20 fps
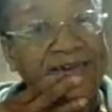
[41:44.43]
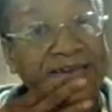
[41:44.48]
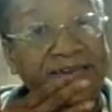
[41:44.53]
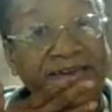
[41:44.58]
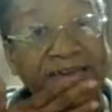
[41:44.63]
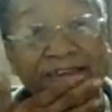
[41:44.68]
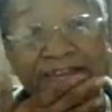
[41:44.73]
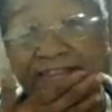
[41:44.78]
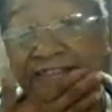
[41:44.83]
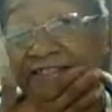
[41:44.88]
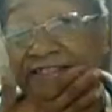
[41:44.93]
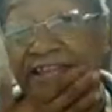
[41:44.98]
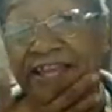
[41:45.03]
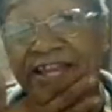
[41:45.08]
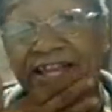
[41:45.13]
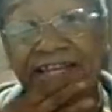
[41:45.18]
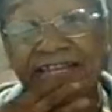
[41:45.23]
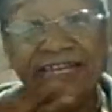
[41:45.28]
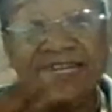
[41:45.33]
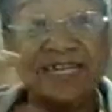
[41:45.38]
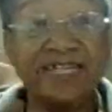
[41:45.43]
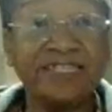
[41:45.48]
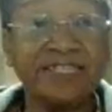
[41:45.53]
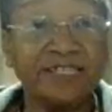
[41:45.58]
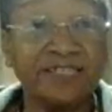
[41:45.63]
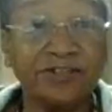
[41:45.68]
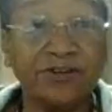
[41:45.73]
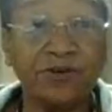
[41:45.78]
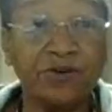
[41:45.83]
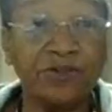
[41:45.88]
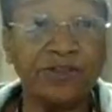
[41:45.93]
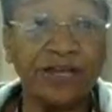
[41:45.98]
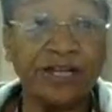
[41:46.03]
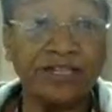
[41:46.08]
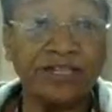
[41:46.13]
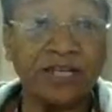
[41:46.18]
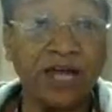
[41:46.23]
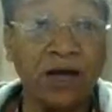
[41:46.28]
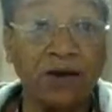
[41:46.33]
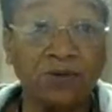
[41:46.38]
either they'll listen or they
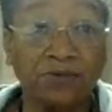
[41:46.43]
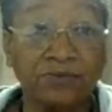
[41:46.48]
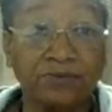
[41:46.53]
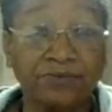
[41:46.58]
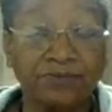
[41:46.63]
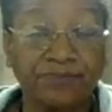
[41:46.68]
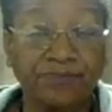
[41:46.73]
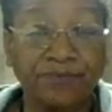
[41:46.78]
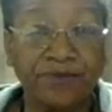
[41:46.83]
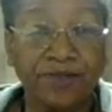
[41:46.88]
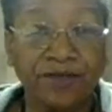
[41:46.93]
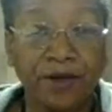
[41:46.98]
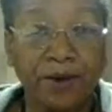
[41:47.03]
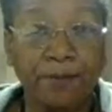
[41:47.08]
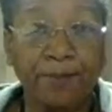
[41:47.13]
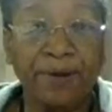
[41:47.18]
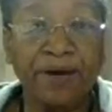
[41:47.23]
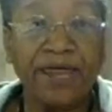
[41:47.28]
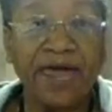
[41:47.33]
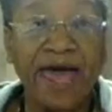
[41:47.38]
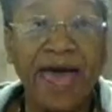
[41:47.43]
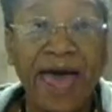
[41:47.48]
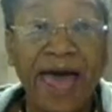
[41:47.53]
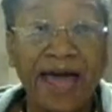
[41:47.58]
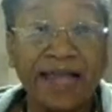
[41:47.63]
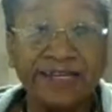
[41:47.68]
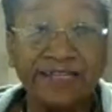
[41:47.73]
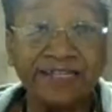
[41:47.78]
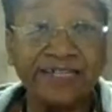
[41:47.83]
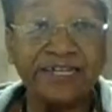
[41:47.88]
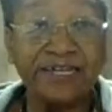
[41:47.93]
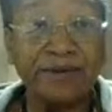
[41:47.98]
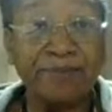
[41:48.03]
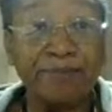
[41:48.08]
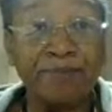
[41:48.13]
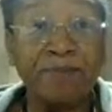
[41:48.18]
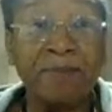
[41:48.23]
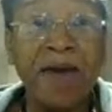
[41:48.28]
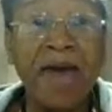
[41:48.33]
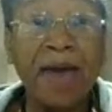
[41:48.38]
don't. But I did
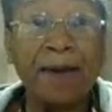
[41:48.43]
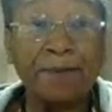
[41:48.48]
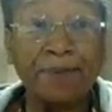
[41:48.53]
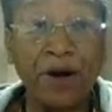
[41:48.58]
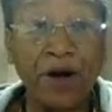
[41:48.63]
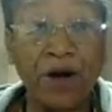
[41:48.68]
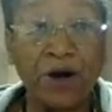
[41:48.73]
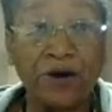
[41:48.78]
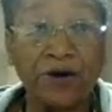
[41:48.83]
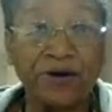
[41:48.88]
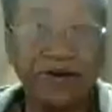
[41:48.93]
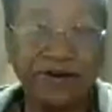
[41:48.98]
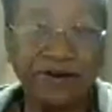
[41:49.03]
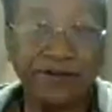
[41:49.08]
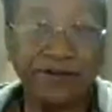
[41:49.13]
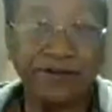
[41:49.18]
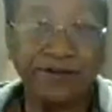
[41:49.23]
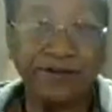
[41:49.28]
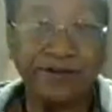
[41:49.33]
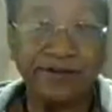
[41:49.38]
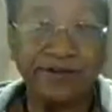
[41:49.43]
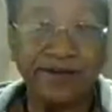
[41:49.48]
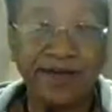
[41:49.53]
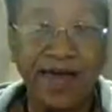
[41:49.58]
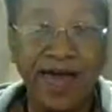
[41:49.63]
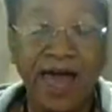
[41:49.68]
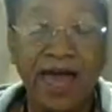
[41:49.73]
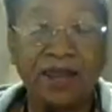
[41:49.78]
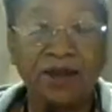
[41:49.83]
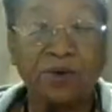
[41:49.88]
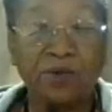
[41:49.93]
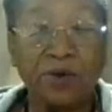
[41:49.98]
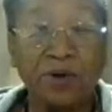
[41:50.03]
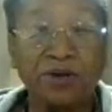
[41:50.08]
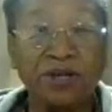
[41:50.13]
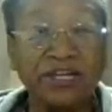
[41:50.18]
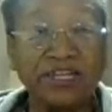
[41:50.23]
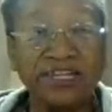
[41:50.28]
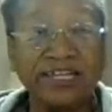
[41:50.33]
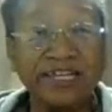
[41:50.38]
my part. I don't
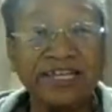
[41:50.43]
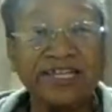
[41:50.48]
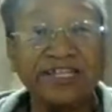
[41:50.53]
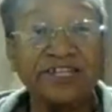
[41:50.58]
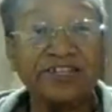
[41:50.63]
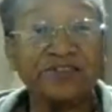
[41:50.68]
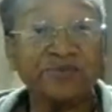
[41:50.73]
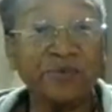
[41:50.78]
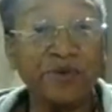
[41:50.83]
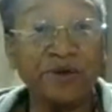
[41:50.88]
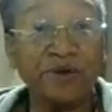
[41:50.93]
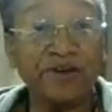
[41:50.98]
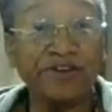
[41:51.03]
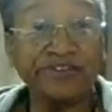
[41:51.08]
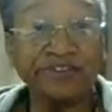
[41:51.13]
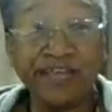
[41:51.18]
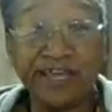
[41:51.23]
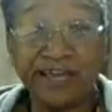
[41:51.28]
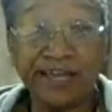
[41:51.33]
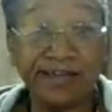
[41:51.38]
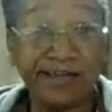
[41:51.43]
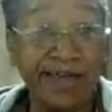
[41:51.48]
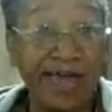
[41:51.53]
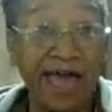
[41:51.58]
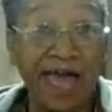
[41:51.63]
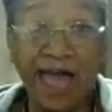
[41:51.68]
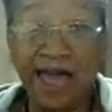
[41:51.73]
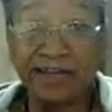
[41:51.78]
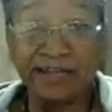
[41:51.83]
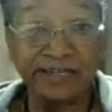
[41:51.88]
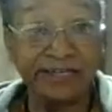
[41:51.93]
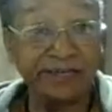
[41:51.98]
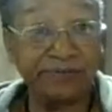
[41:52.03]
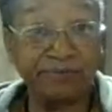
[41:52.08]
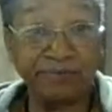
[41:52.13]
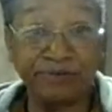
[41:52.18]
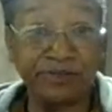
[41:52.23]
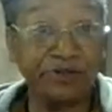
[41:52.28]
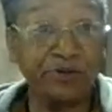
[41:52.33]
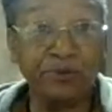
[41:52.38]
want to leave this world saying I
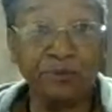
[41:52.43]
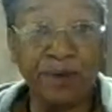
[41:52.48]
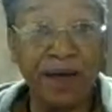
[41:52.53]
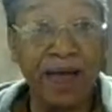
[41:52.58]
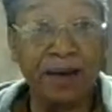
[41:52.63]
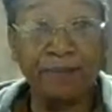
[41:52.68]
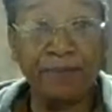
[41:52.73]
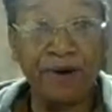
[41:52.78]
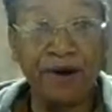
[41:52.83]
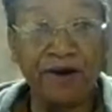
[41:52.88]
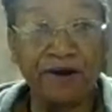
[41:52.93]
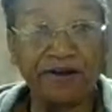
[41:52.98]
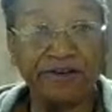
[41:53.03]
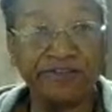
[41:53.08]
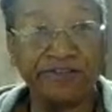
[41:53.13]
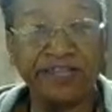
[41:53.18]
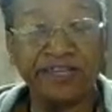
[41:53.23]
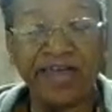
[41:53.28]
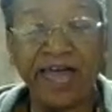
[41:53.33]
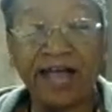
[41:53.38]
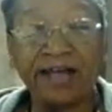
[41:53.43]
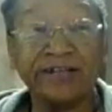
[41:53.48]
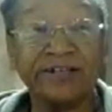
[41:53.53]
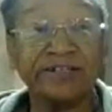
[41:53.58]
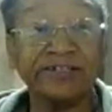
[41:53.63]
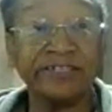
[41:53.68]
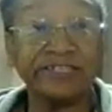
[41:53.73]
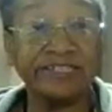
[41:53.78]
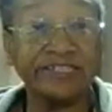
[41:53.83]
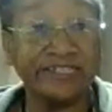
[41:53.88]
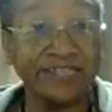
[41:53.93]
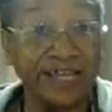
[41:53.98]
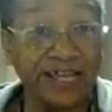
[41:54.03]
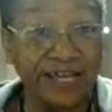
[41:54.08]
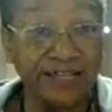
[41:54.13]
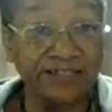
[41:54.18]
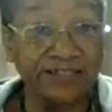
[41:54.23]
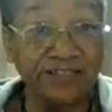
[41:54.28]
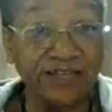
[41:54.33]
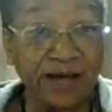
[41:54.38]
didn't do my part, that I could have
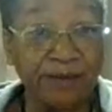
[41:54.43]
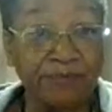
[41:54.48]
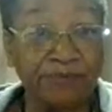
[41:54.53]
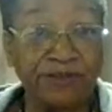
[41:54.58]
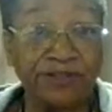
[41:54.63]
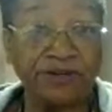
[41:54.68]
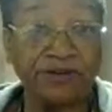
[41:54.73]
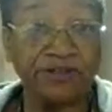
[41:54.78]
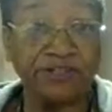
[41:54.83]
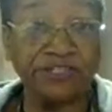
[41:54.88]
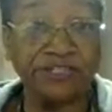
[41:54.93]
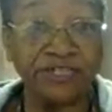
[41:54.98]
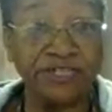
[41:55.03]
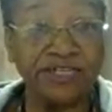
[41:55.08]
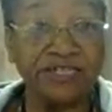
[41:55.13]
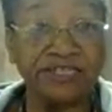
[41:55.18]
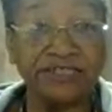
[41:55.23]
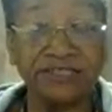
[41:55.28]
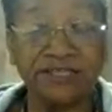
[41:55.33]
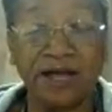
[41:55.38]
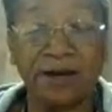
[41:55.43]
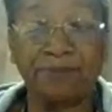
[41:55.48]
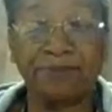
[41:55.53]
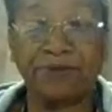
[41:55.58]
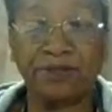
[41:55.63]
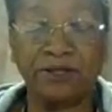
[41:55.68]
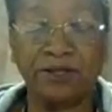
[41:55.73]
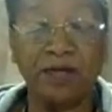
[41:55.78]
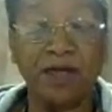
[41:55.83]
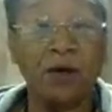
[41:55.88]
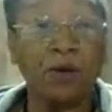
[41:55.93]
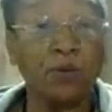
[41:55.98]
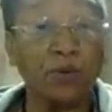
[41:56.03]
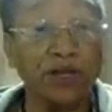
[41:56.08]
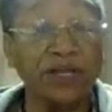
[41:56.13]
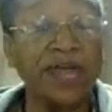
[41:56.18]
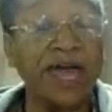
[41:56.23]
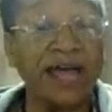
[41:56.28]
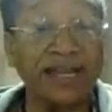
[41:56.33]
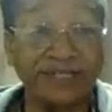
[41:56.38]
said something or did something
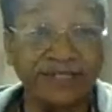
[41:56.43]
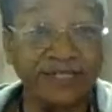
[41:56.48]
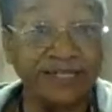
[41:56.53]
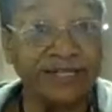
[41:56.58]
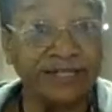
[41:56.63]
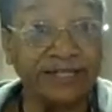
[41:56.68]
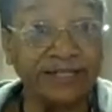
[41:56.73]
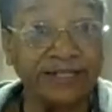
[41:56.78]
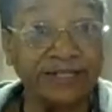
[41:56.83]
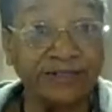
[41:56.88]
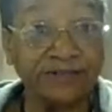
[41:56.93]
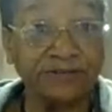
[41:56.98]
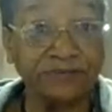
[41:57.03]
when I did.